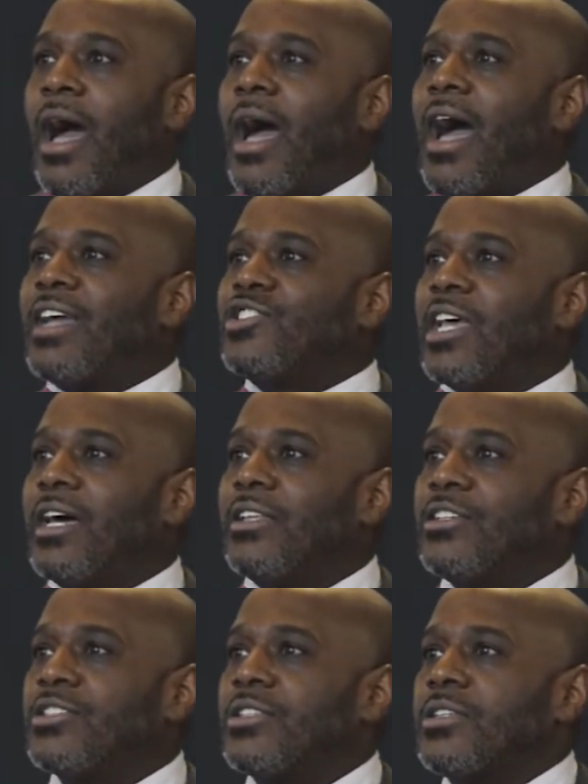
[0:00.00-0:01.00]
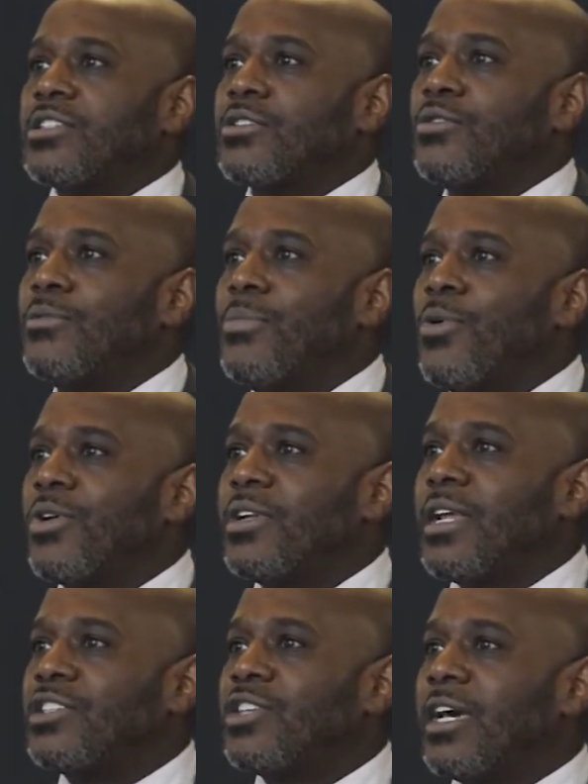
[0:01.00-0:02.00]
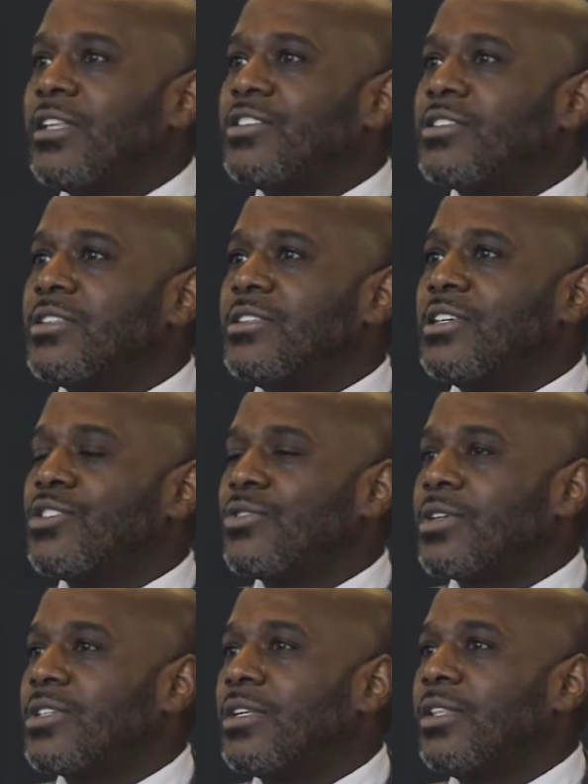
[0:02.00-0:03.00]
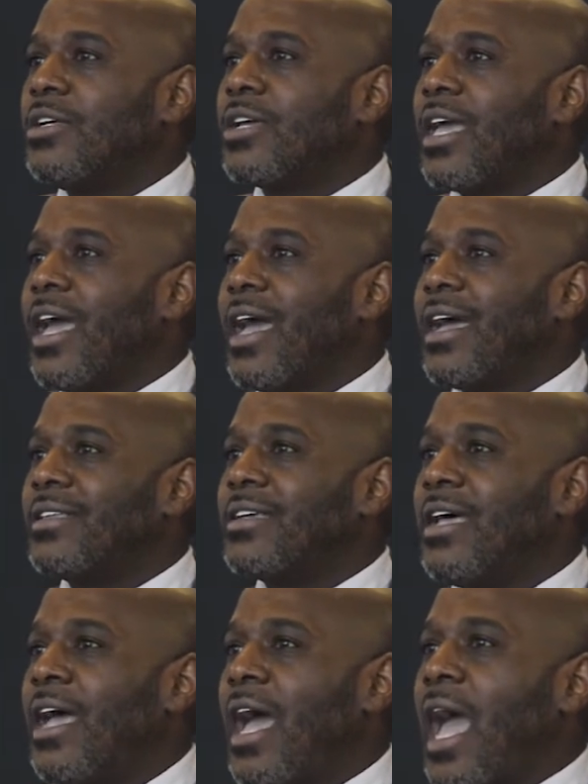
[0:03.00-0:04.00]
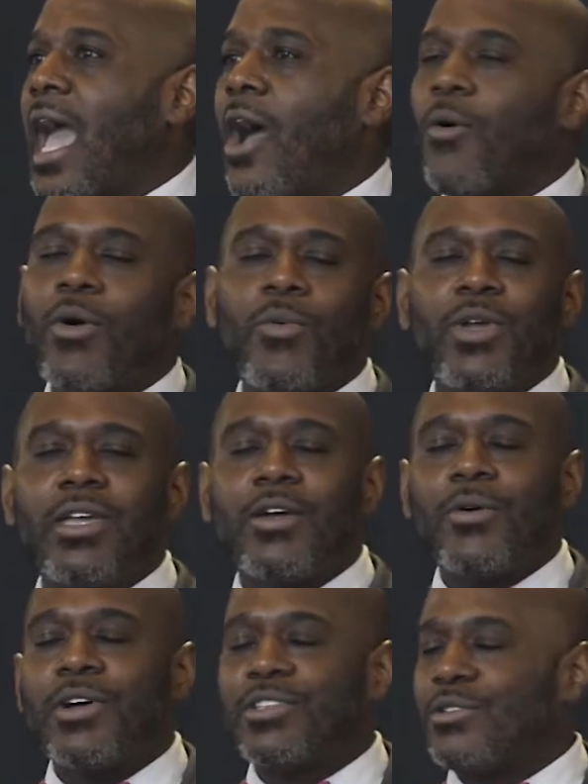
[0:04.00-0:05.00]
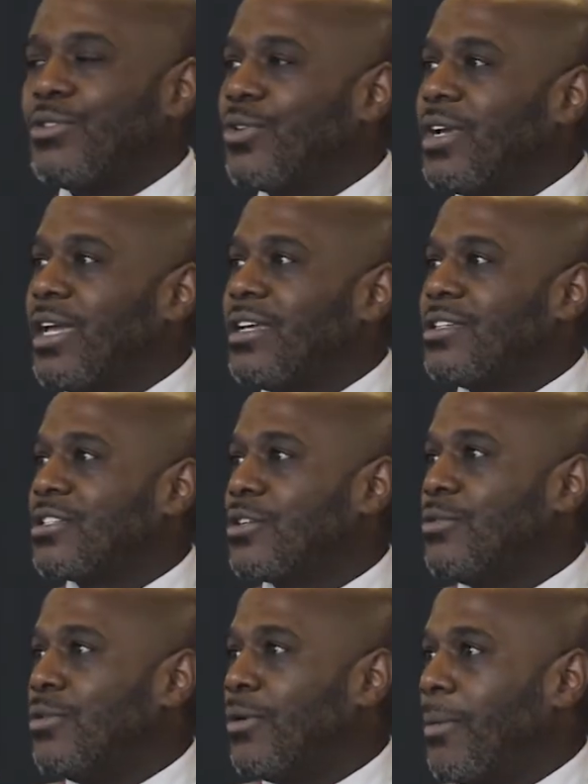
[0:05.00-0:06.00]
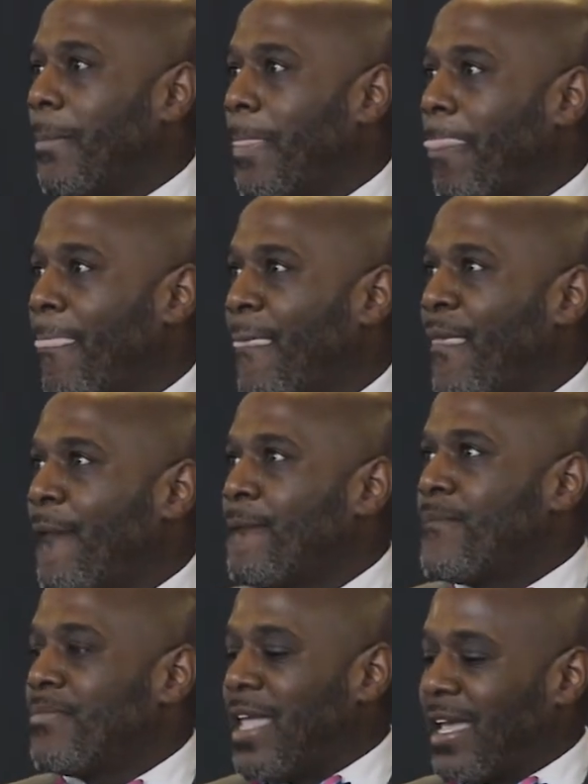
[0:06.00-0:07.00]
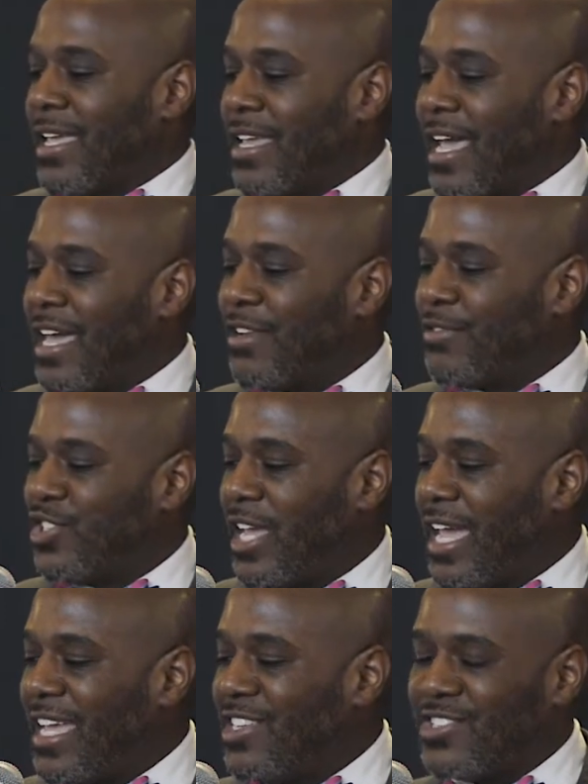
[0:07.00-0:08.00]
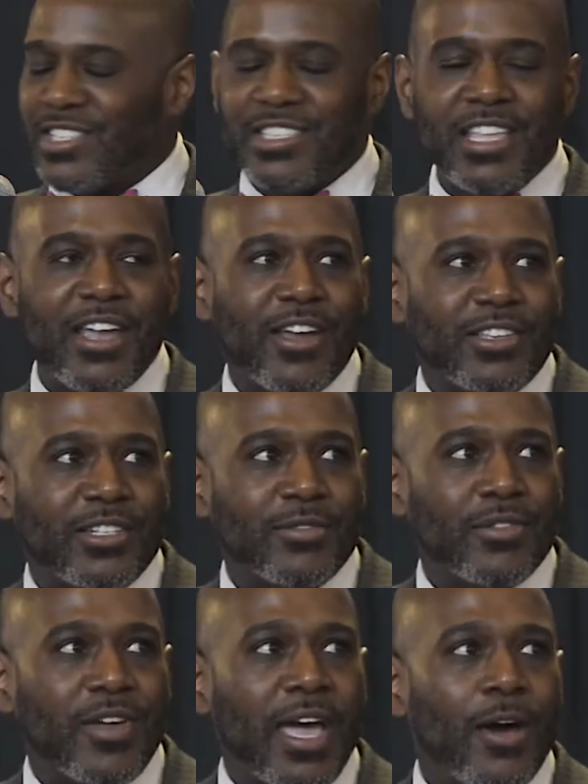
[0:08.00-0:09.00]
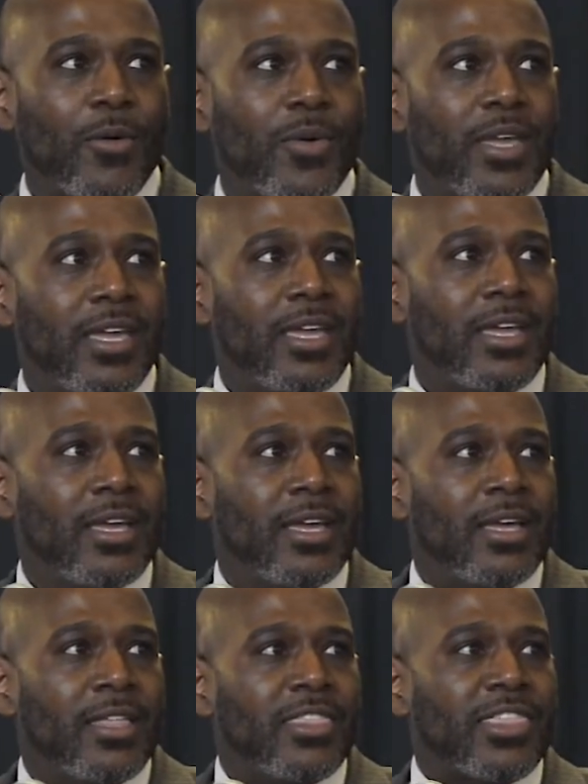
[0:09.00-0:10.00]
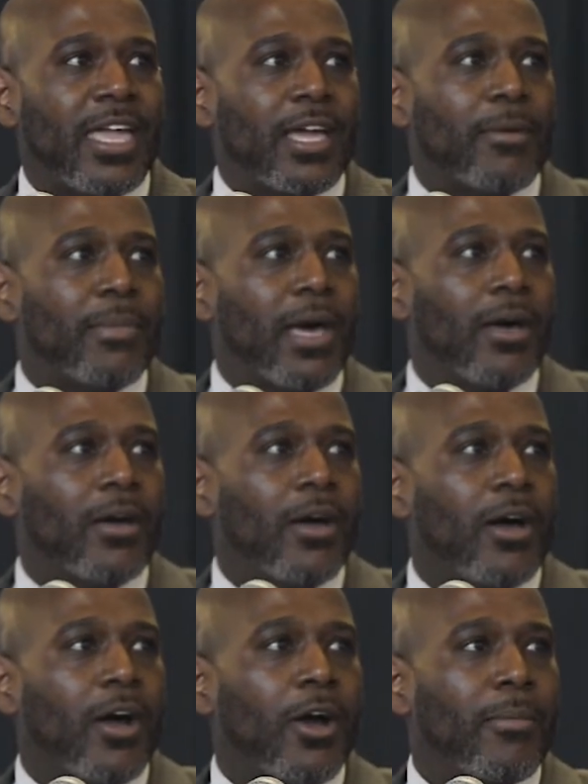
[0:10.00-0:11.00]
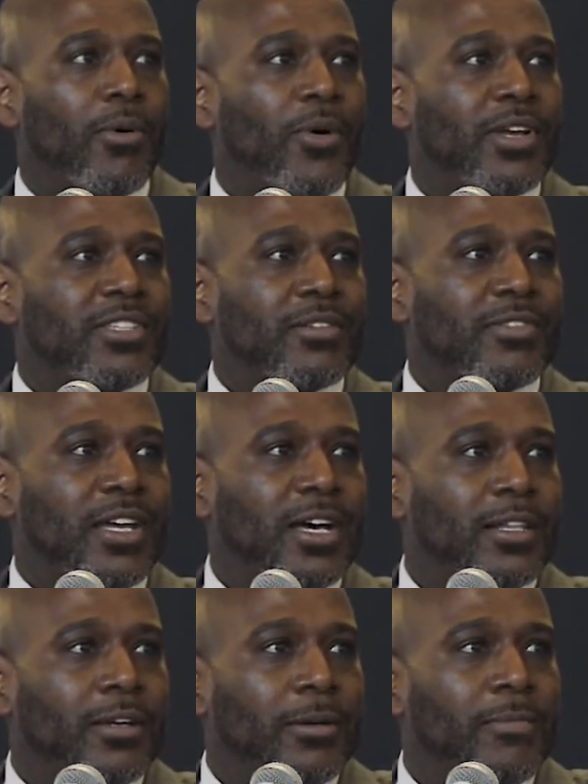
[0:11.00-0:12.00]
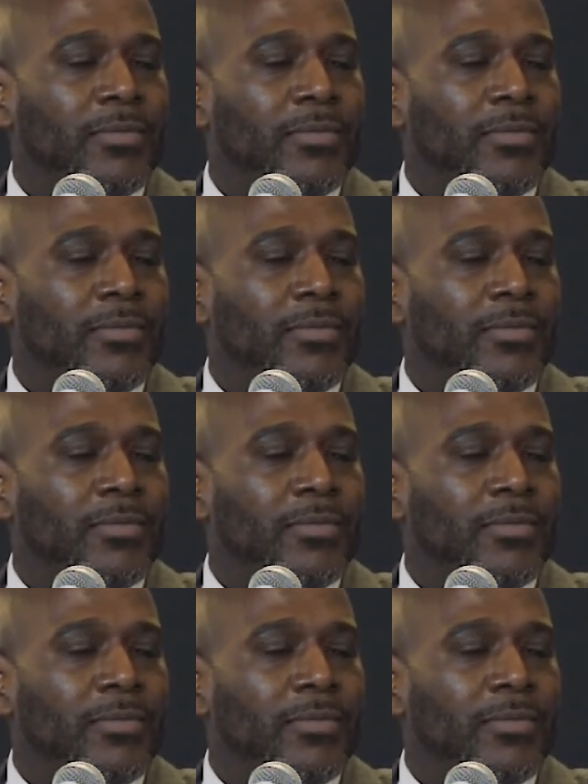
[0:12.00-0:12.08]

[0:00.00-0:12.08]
I challenge the school board and I challenge the district to look at how are we going to create a school that can kind of change the narrative of how we think about our boys of color.